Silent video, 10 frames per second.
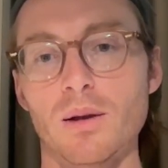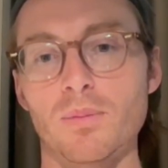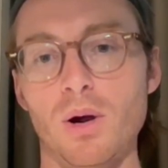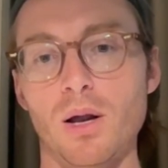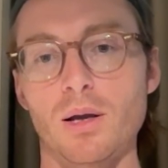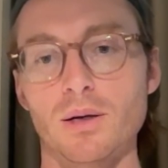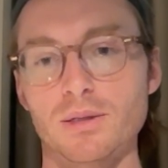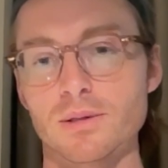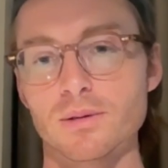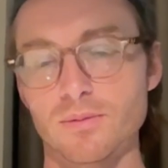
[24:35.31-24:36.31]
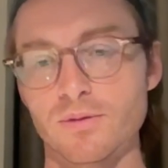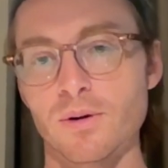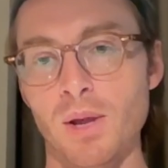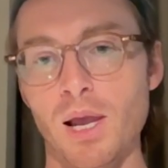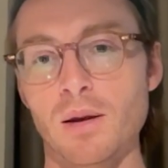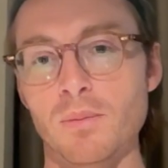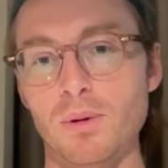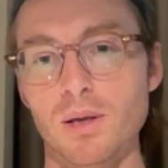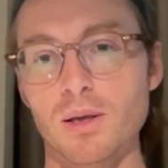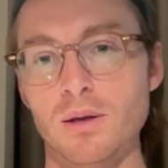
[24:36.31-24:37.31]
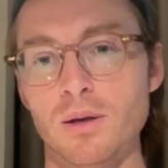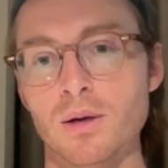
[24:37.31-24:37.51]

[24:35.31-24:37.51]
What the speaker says: a product from A to B.